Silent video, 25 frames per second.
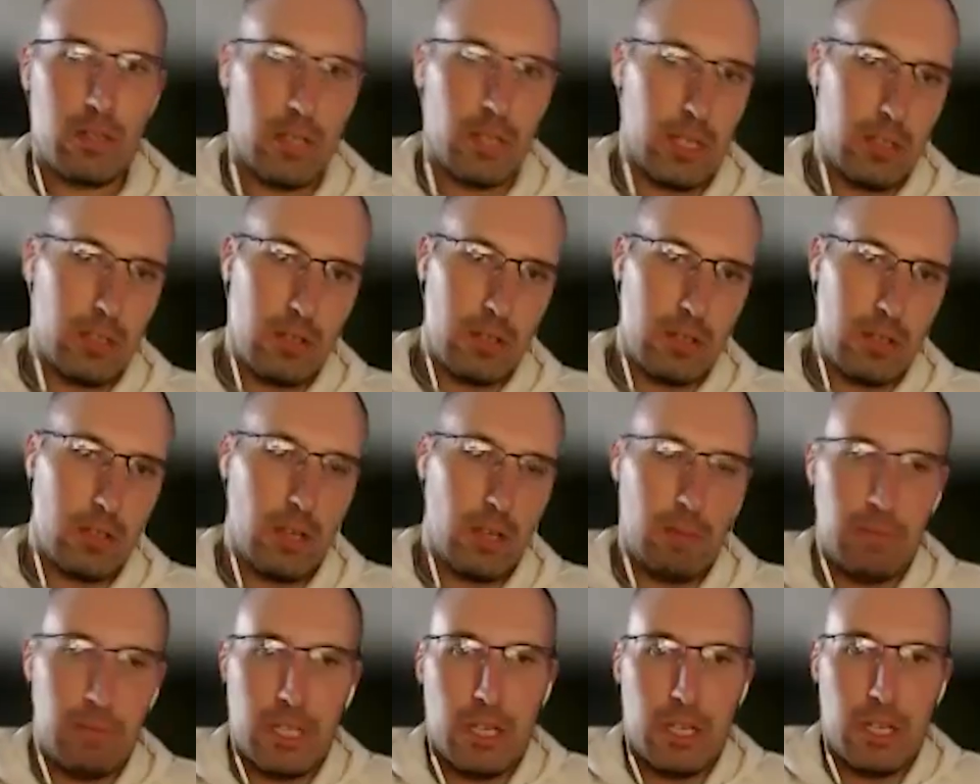Like, just
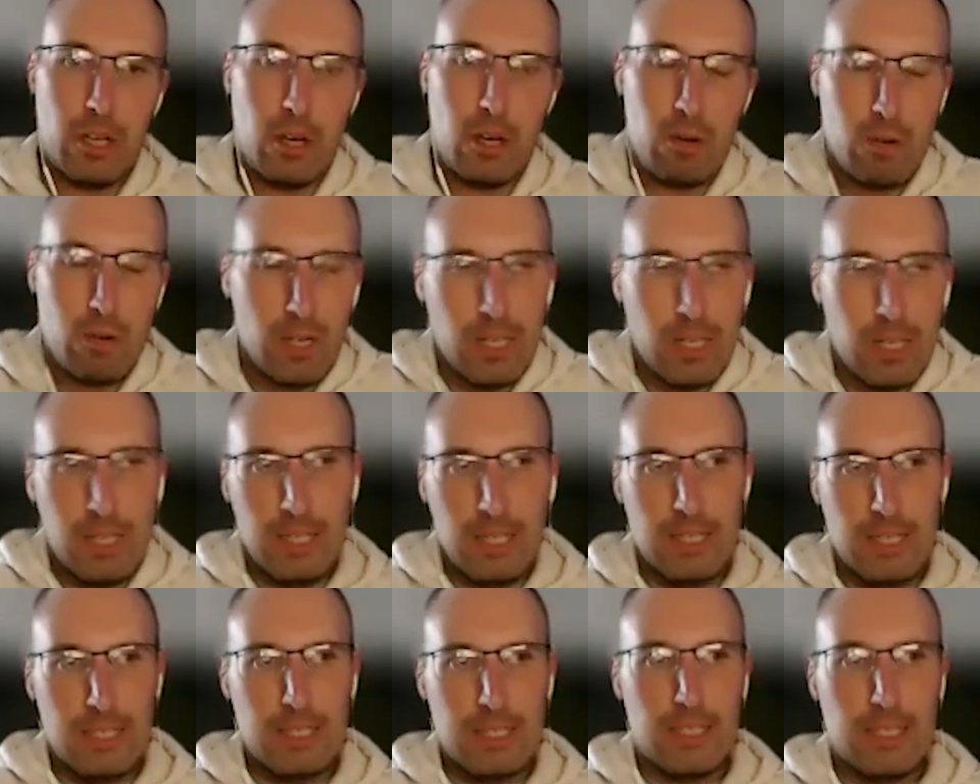let me go.
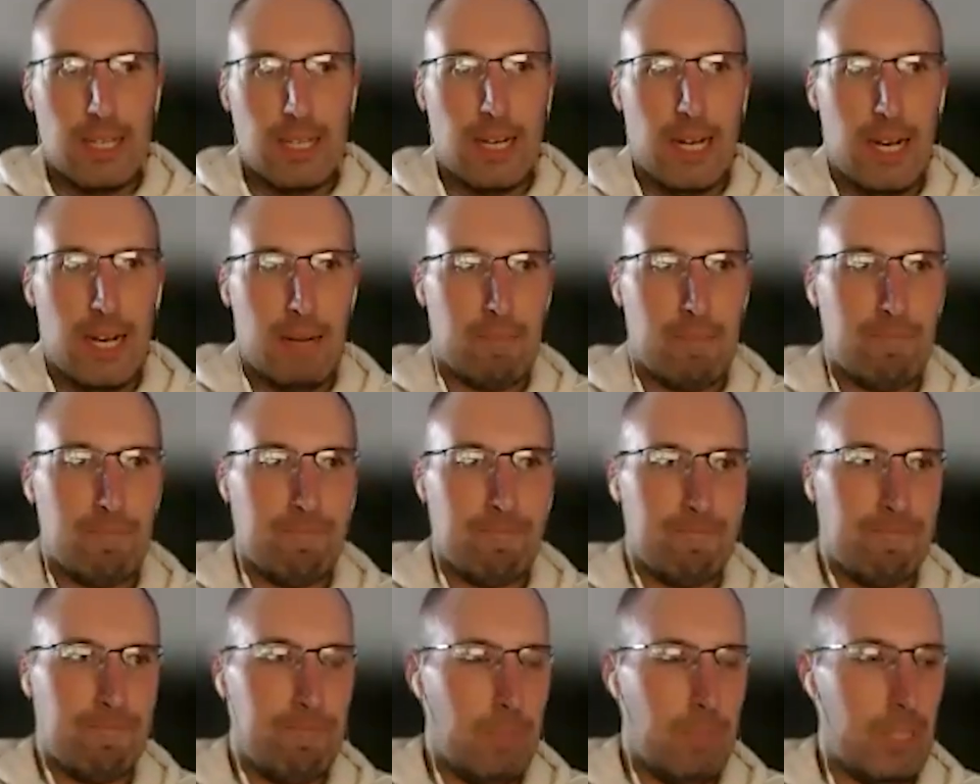
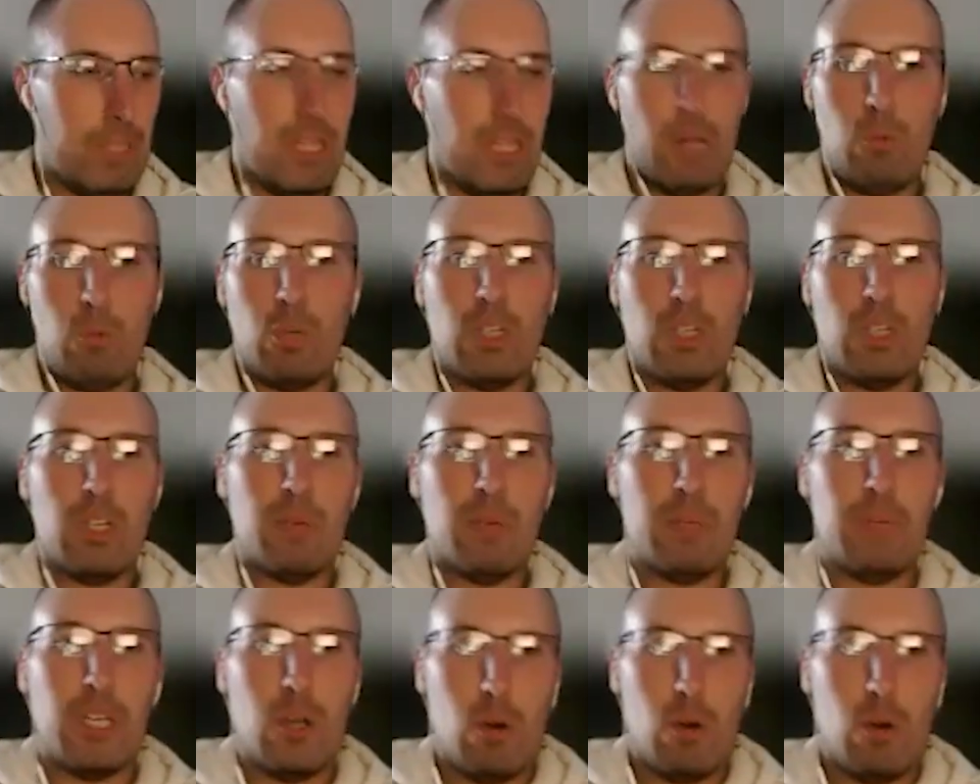But they wouldn't let
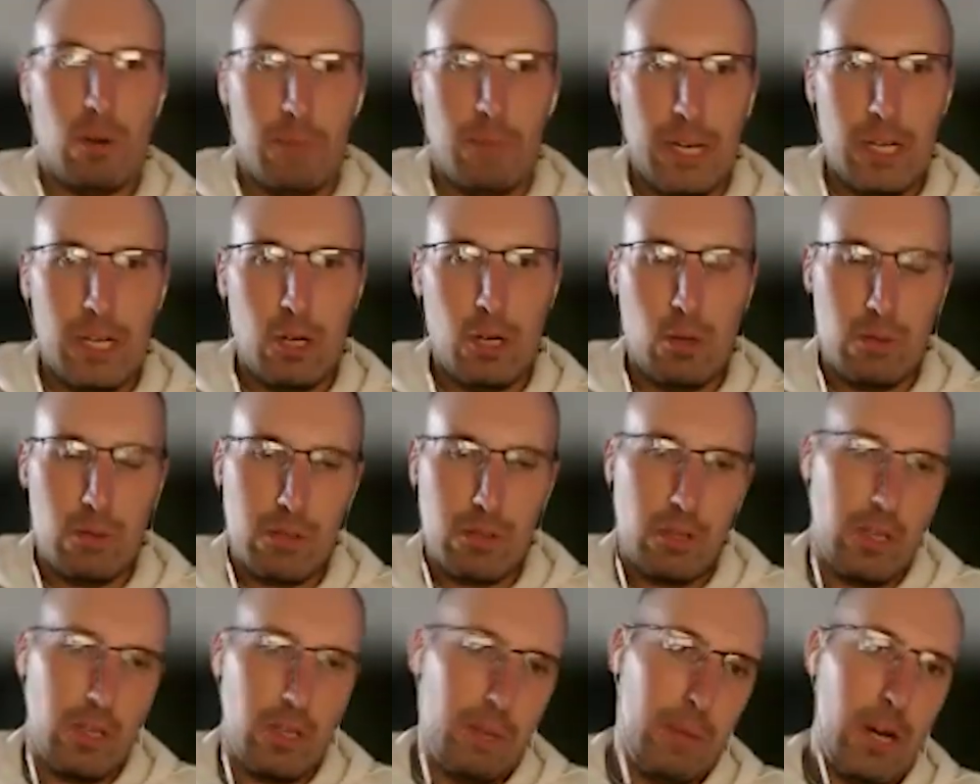me go on my own.
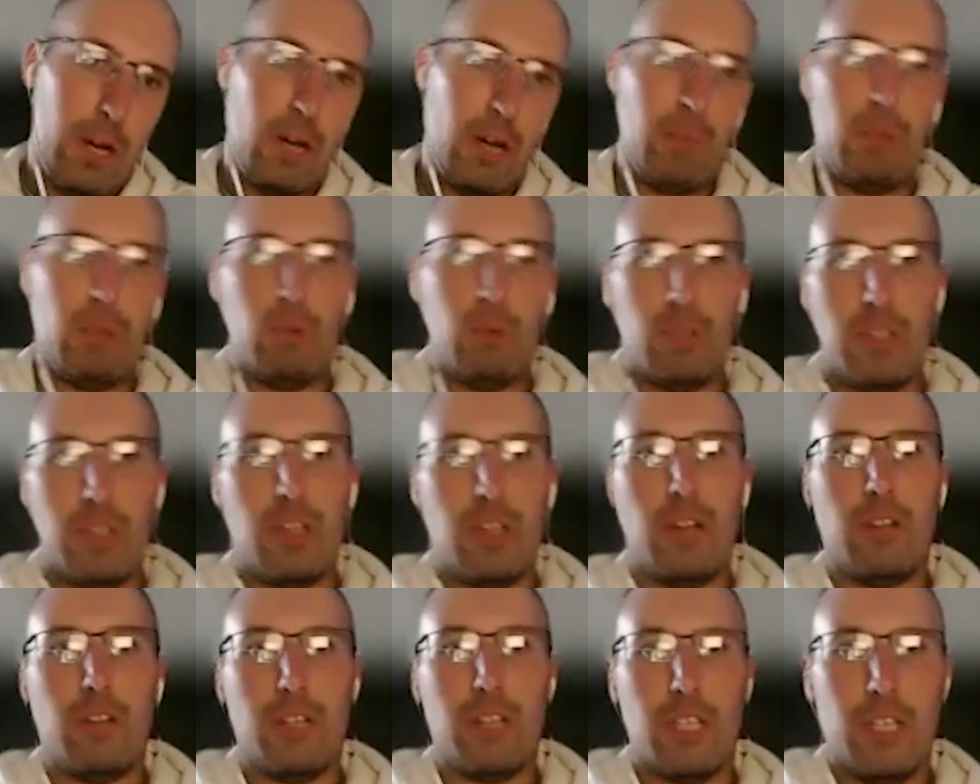So they paired me with the
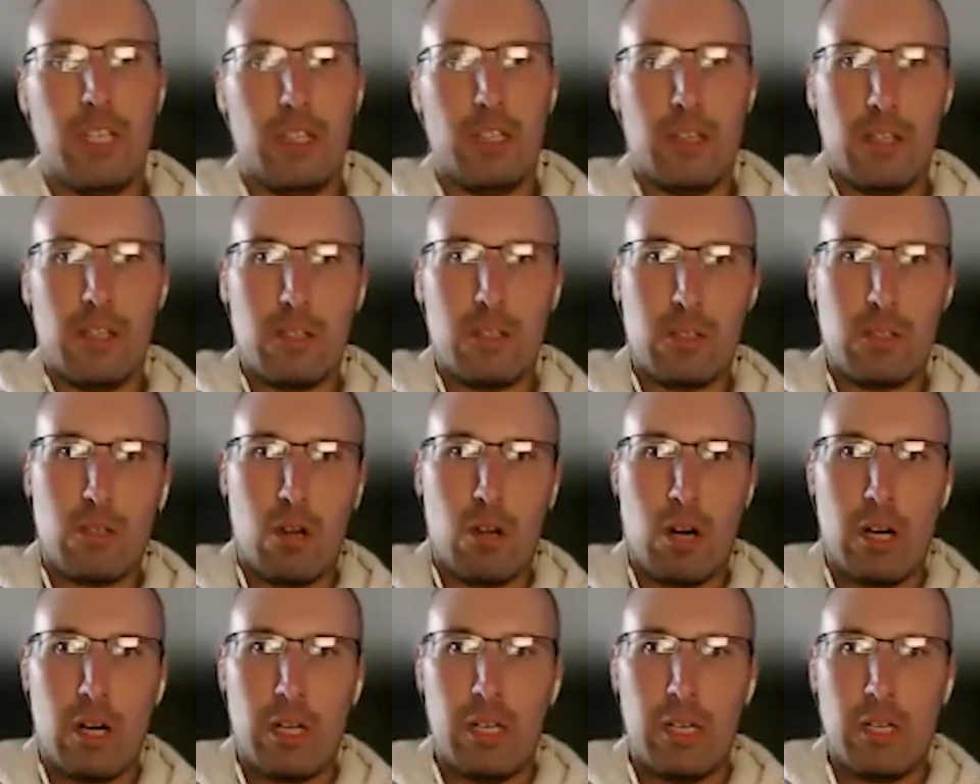other kid that
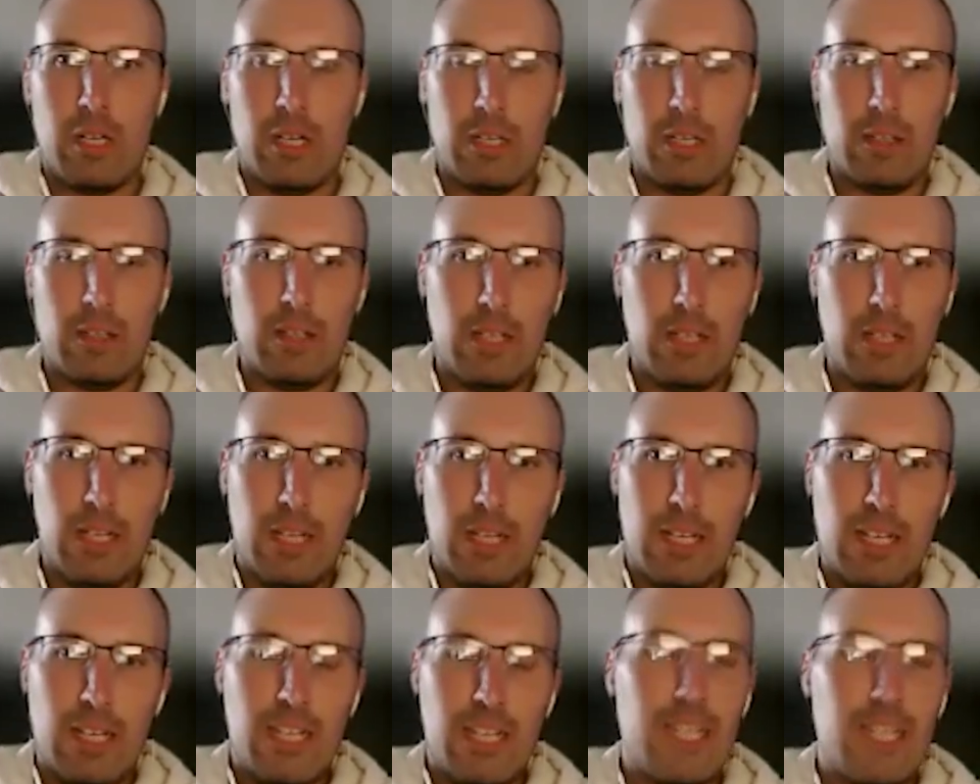started. And
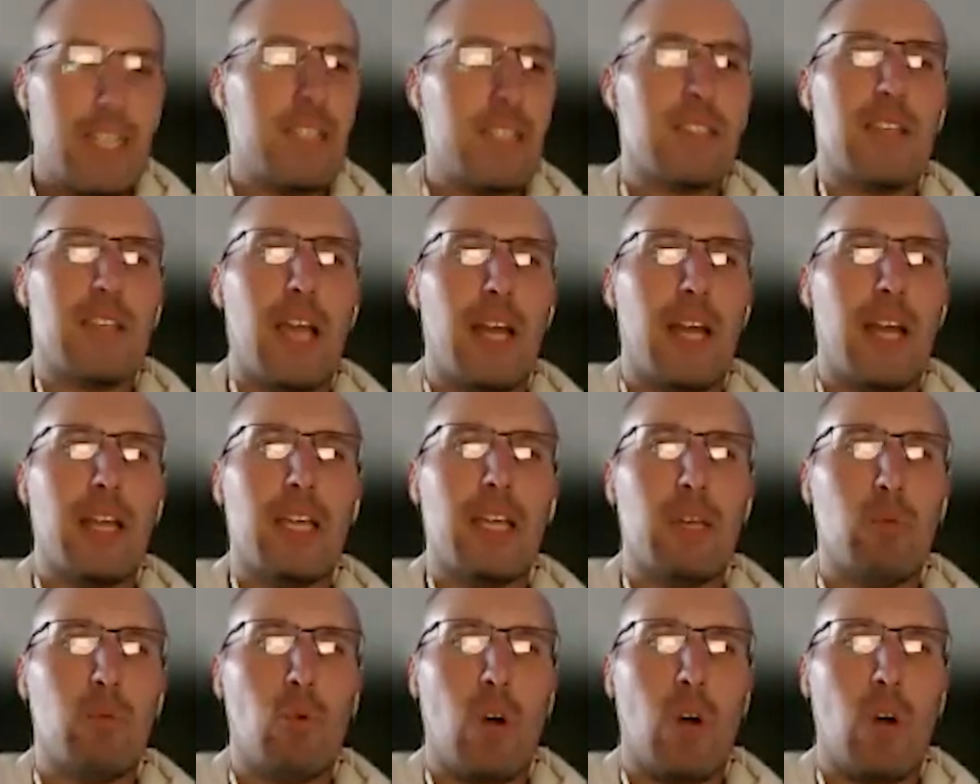he said
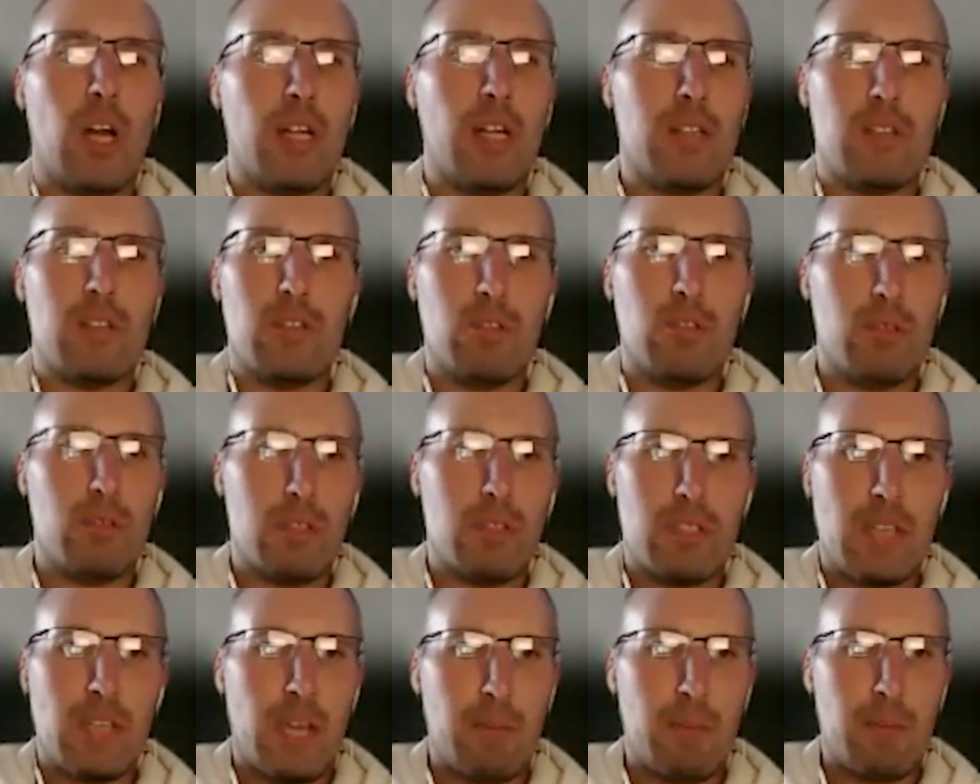he wanted to do the
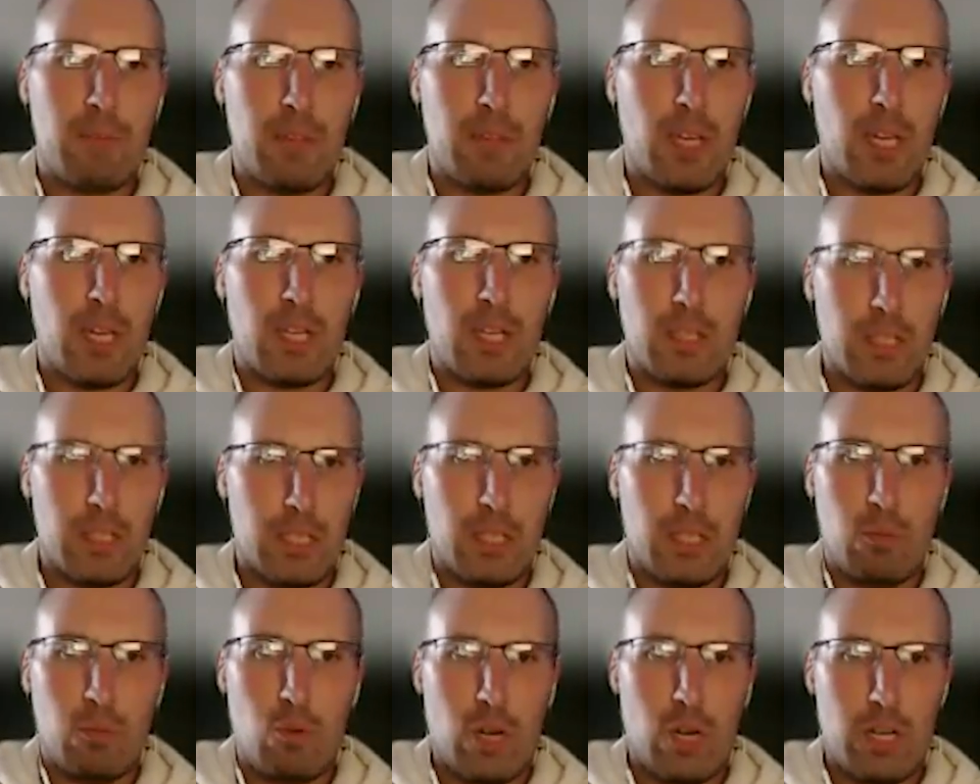same thing. Like
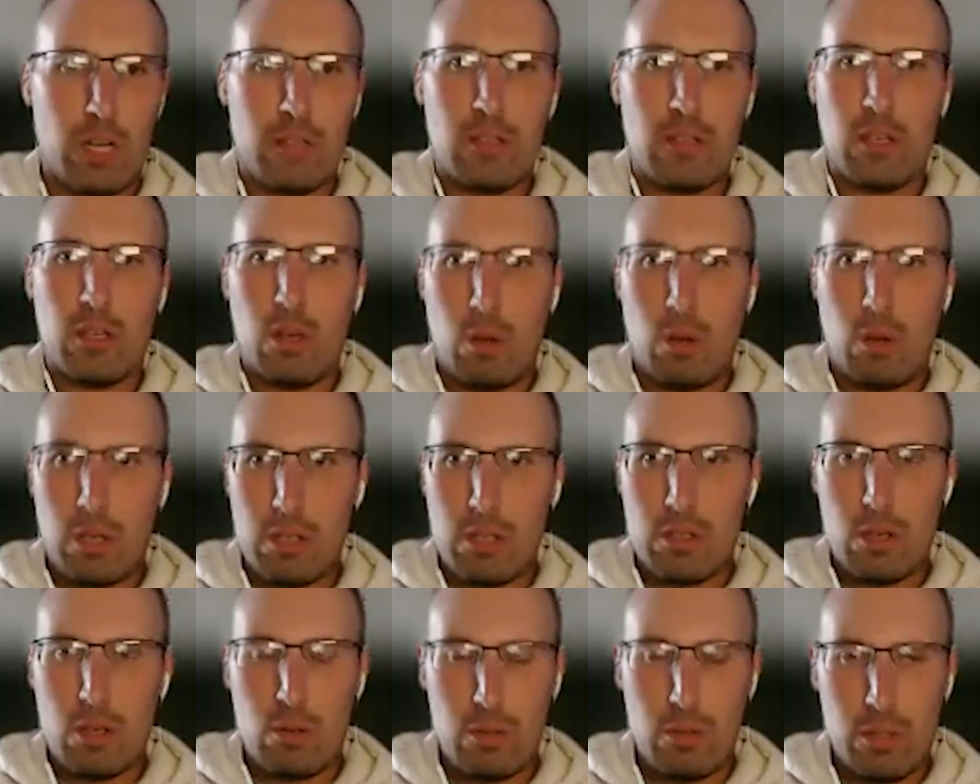he wanted to go on
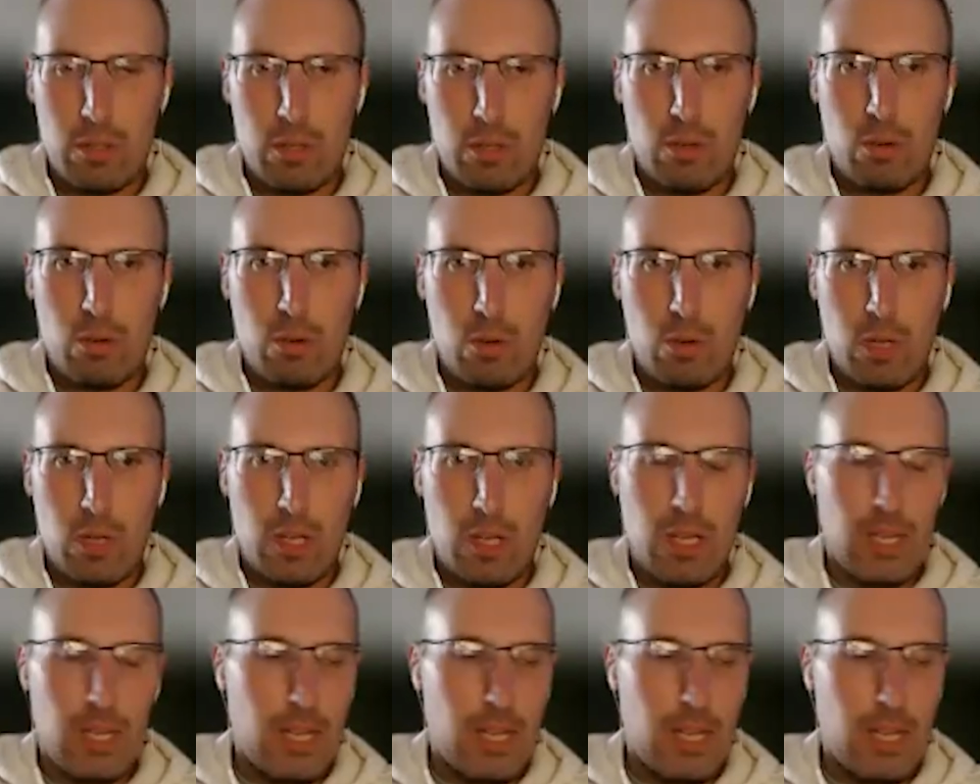his own too.